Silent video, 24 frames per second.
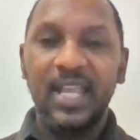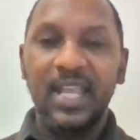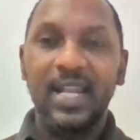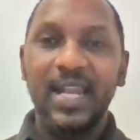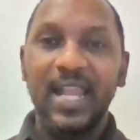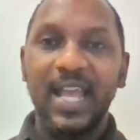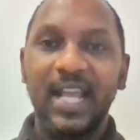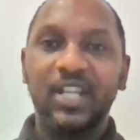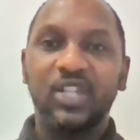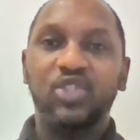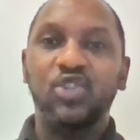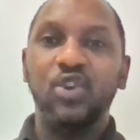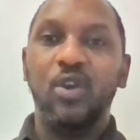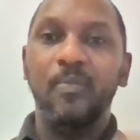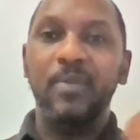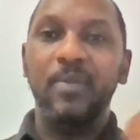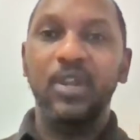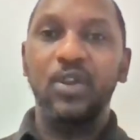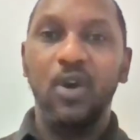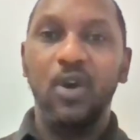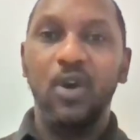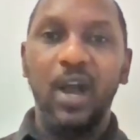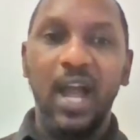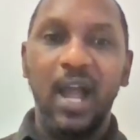election
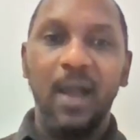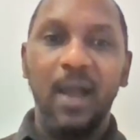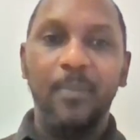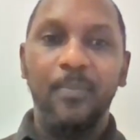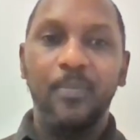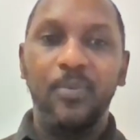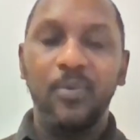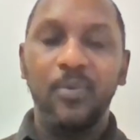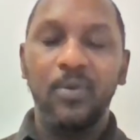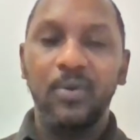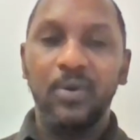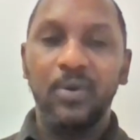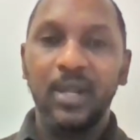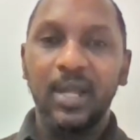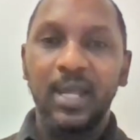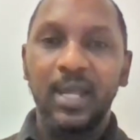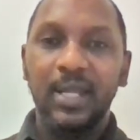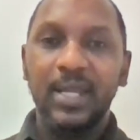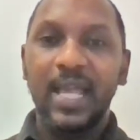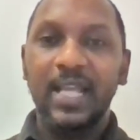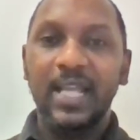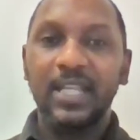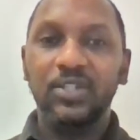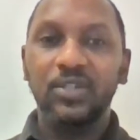be don't happen,
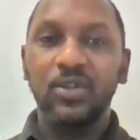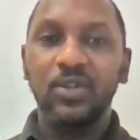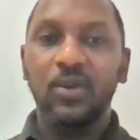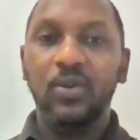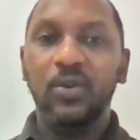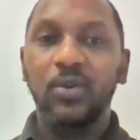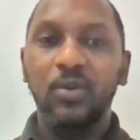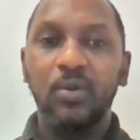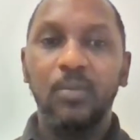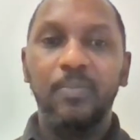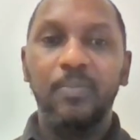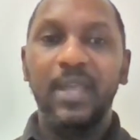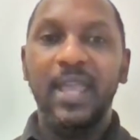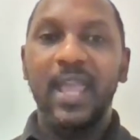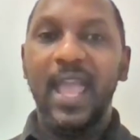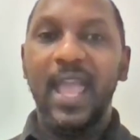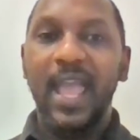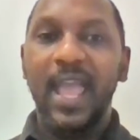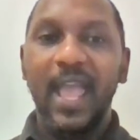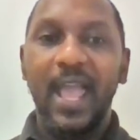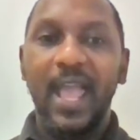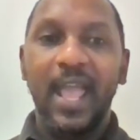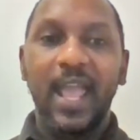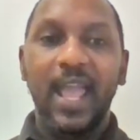there's not going to
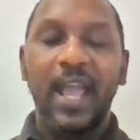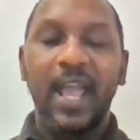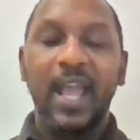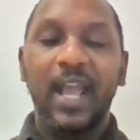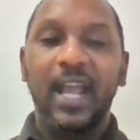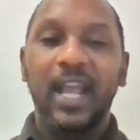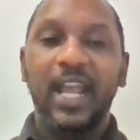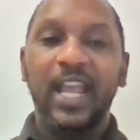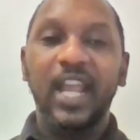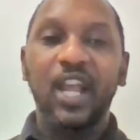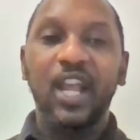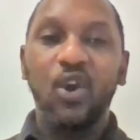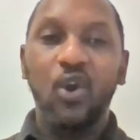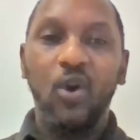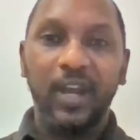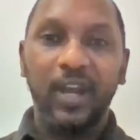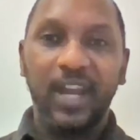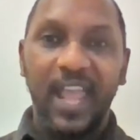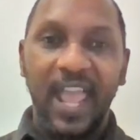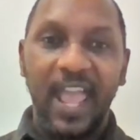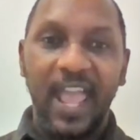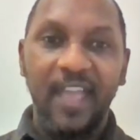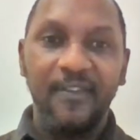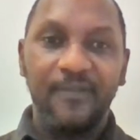be a
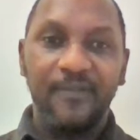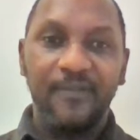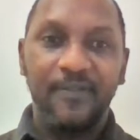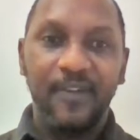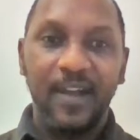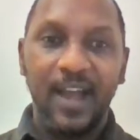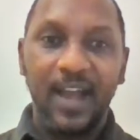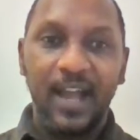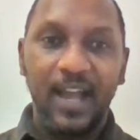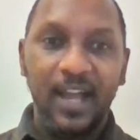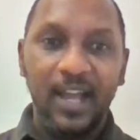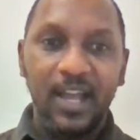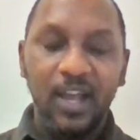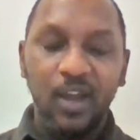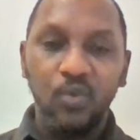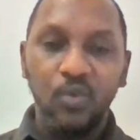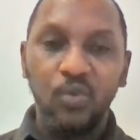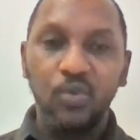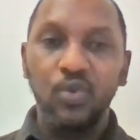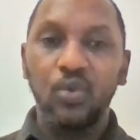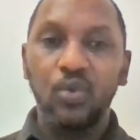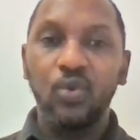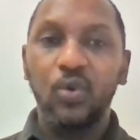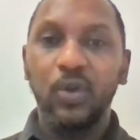rerun ever,
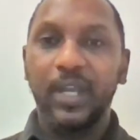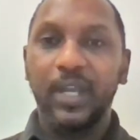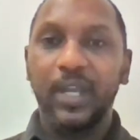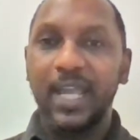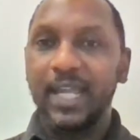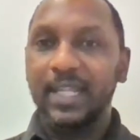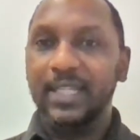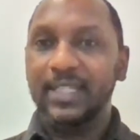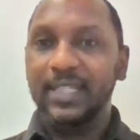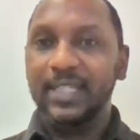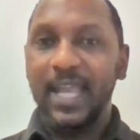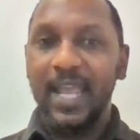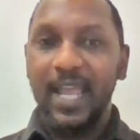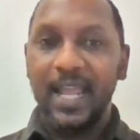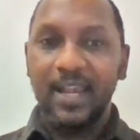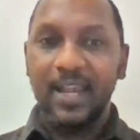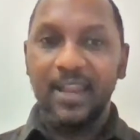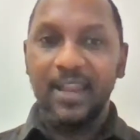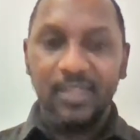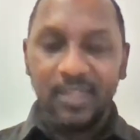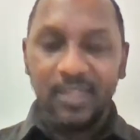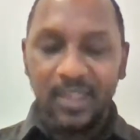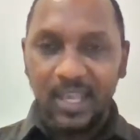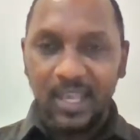we're not going to get
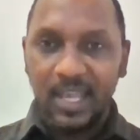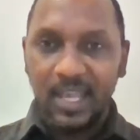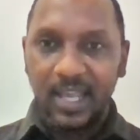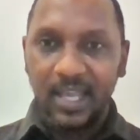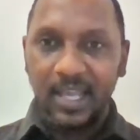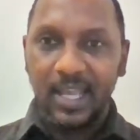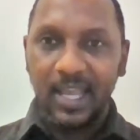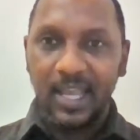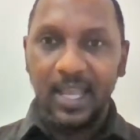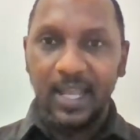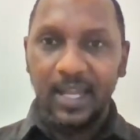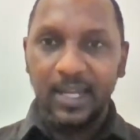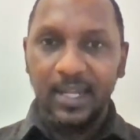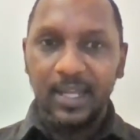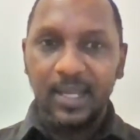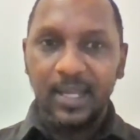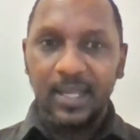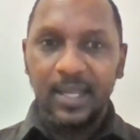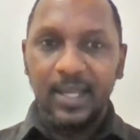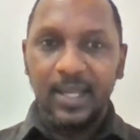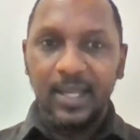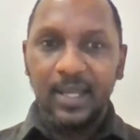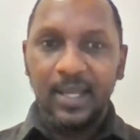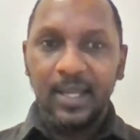anything again.
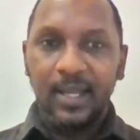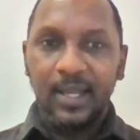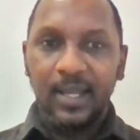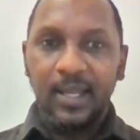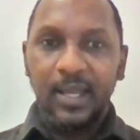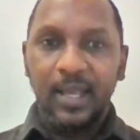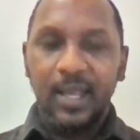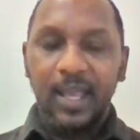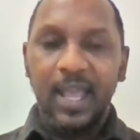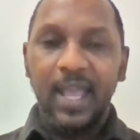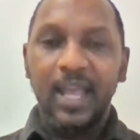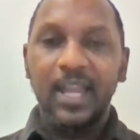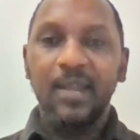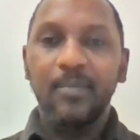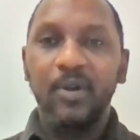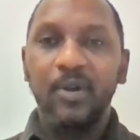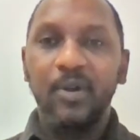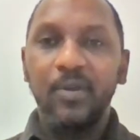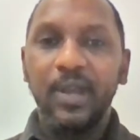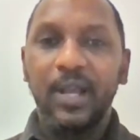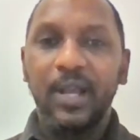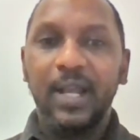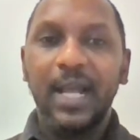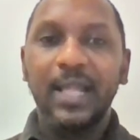
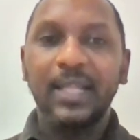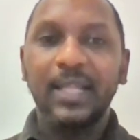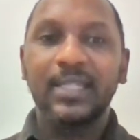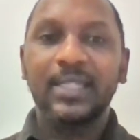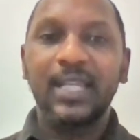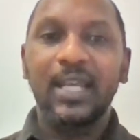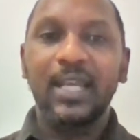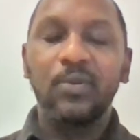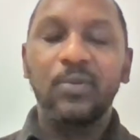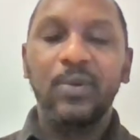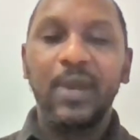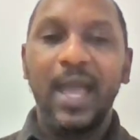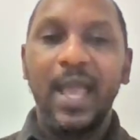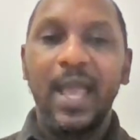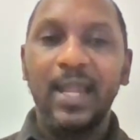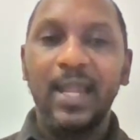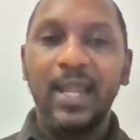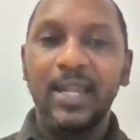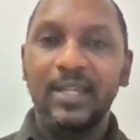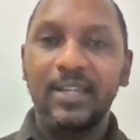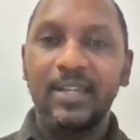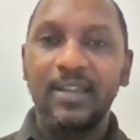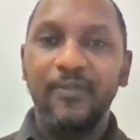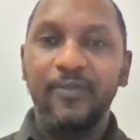Anybody who can't tell you
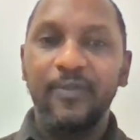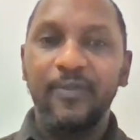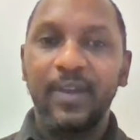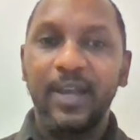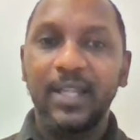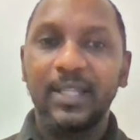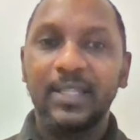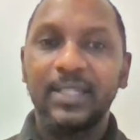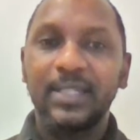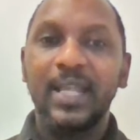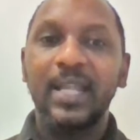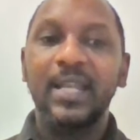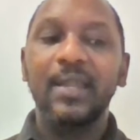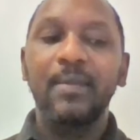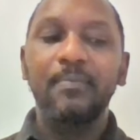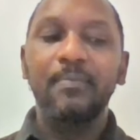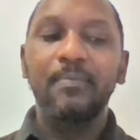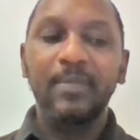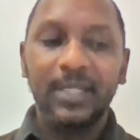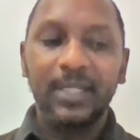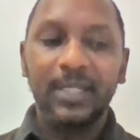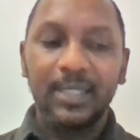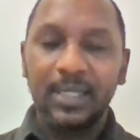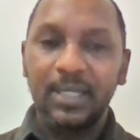any different, then they
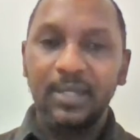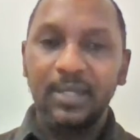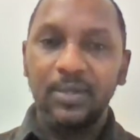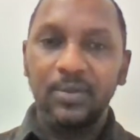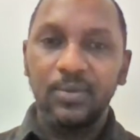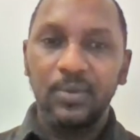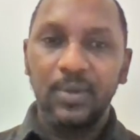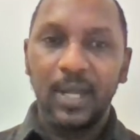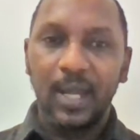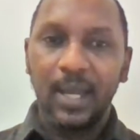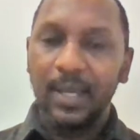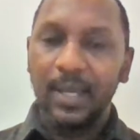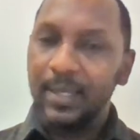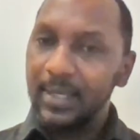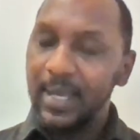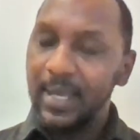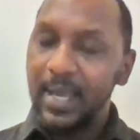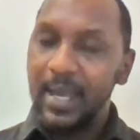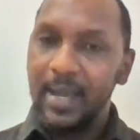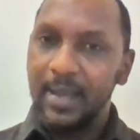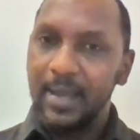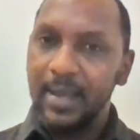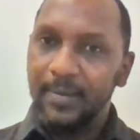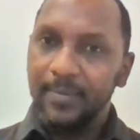mislead you now.
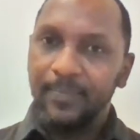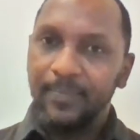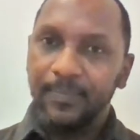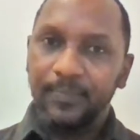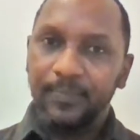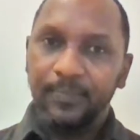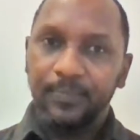Yeah.